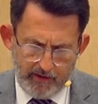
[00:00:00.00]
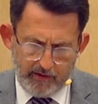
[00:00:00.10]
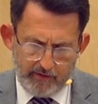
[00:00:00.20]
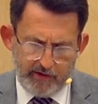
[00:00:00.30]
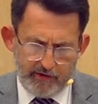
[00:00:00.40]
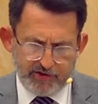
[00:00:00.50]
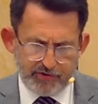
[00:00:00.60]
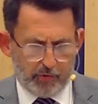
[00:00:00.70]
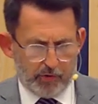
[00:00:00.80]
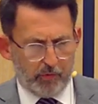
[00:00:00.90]
There
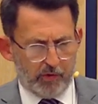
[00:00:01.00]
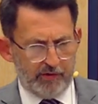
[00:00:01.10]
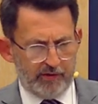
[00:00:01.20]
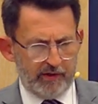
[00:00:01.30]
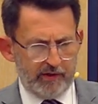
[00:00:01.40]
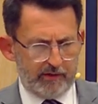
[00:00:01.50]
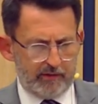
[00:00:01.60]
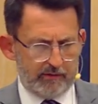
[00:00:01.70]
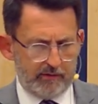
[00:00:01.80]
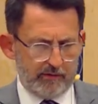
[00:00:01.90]
is what one
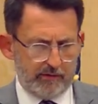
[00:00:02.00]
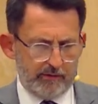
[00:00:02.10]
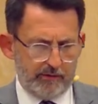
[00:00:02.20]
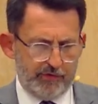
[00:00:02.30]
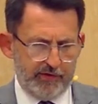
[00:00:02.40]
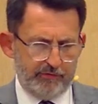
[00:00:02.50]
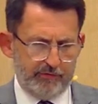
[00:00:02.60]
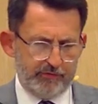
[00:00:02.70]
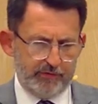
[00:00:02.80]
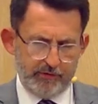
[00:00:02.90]

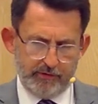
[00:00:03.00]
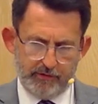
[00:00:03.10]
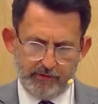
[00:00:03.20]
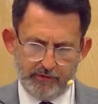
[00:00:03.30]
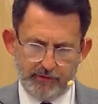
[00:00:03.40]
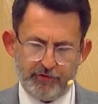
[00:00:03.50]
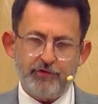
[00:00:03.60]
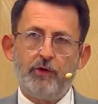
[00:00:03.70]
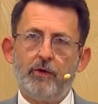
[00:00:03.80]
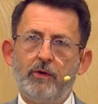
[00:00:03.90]
thief
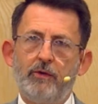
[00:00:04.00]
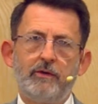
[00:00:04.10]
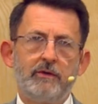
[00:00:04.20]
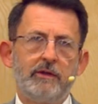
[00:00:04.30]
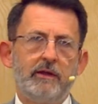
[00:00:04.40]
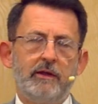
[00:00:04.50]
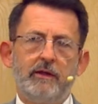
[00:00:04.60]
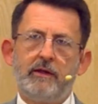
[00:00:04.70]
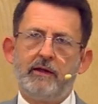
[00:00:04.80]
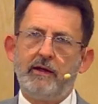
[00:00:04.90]
saw,
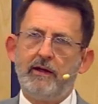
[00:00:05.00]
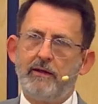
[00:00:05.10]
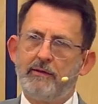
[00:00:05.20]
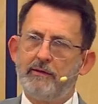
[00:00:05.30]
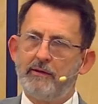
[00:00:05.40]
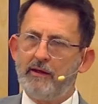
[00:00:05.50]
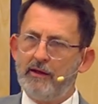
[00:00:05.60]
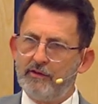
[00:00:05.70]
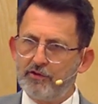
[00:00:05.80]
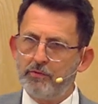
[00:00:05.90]

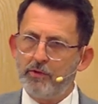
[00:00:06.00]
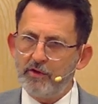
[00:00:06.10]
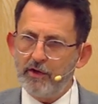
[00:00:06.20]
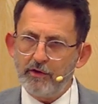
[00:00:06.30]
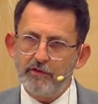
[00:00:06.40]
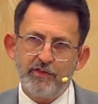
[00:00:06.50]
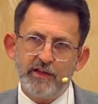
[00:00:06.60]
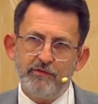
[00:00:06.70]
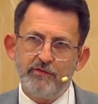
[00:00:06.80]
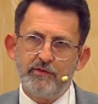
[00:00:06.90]
and there's what another
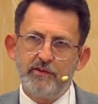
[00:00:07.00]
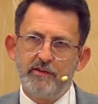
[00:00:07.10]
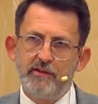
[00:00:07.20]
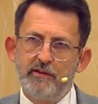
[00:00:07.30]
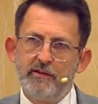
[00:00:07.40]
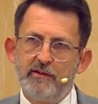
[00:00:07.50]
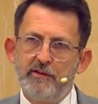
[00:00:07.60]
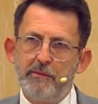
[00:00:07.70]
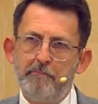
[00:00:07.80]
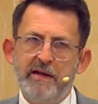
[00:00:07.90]
thief
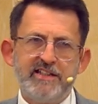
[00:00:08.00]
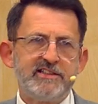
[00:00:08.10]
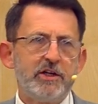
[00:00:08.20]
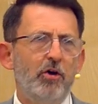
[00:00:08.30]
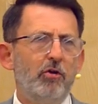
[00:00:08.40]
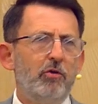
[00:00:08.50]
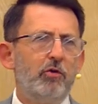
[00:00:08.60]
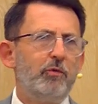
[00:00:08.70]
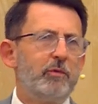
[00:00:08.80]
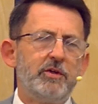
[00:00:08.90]
missed.
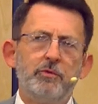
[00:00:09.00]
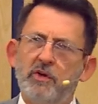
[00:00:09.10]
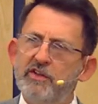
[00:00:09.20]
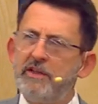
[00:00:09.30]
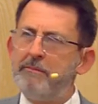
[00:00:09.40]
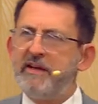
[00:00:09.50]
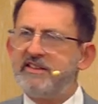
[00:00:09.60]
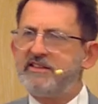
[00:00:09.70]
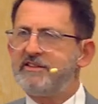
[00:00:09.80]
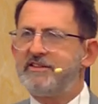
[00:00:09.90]
Oh, we don't want you to
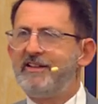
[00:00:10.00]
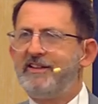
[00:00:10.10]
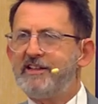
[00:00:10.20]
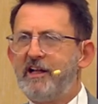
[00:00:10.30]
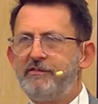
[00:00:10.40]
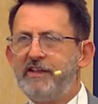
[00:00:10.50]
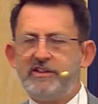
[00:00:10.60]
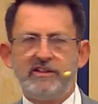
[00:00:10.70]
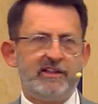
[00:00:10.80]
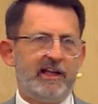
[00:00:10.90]
miss
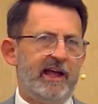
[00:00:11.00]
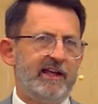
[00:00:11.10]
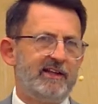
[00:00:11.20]
salvation tonight.